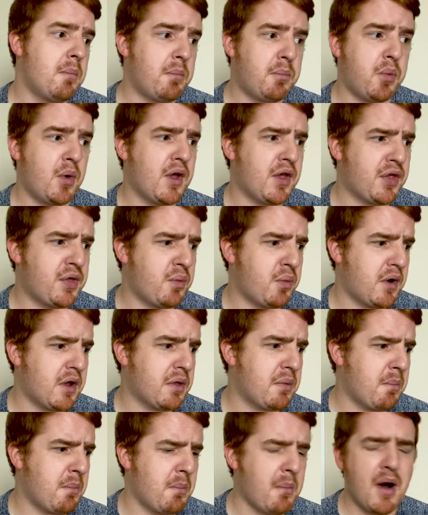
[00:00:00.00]
with
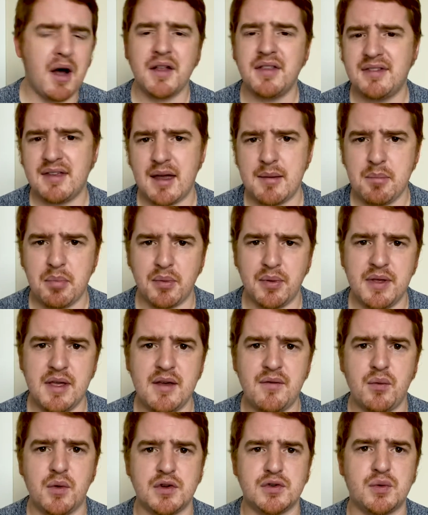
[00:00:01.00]
Muds, I
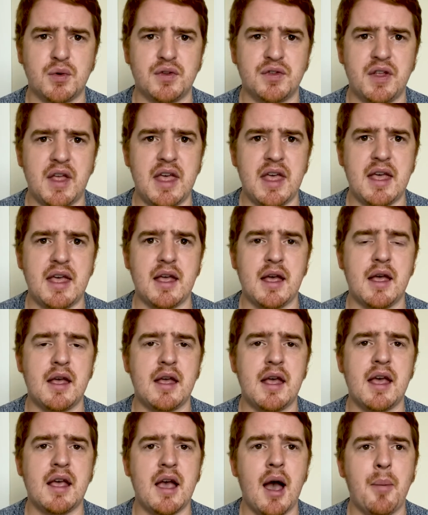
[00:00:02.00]
believe, which was
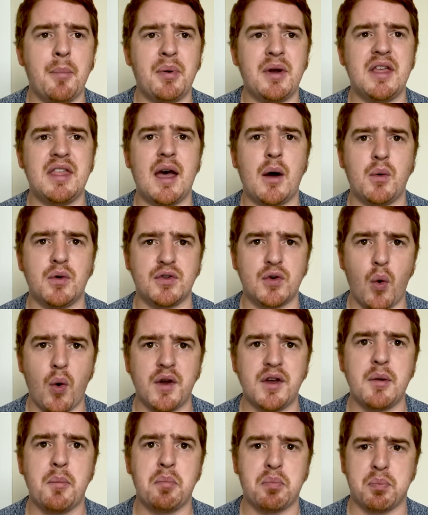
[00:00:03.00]
a company that was going
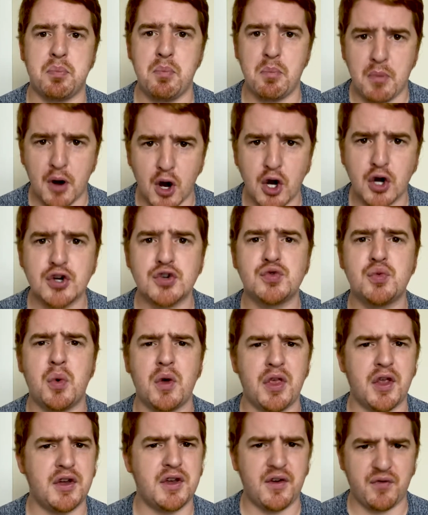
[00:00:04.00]
to merge with
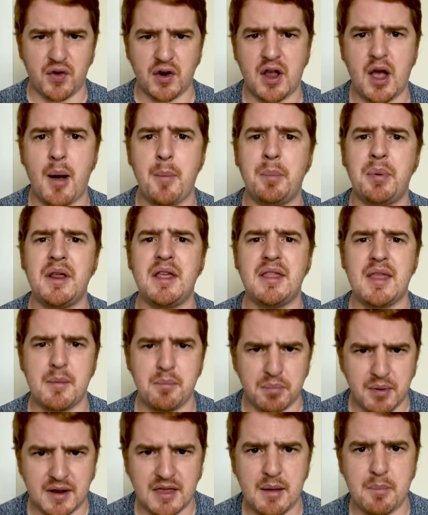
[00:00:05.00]
a different company and then
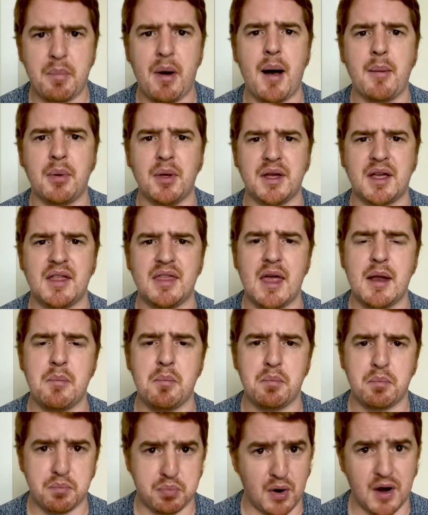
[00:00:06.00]
bring them public and then
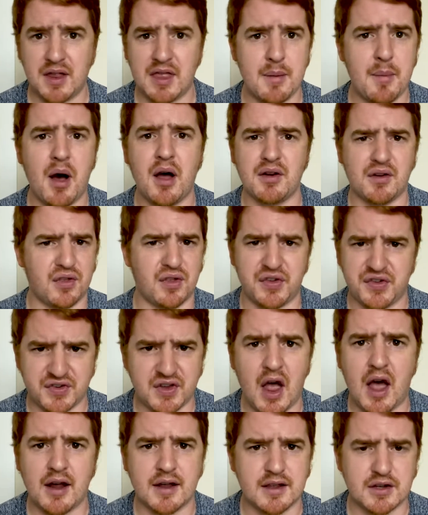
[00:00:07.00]
bring them onto the
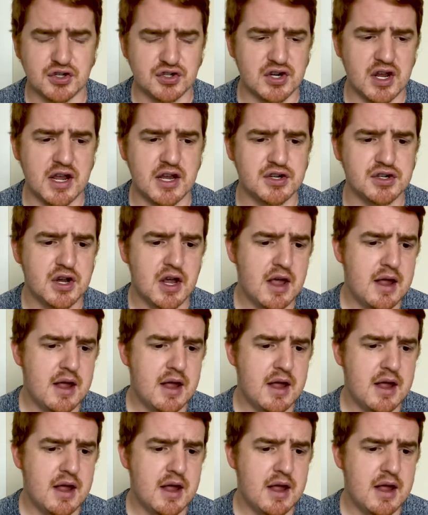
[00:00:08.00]
stock exchange.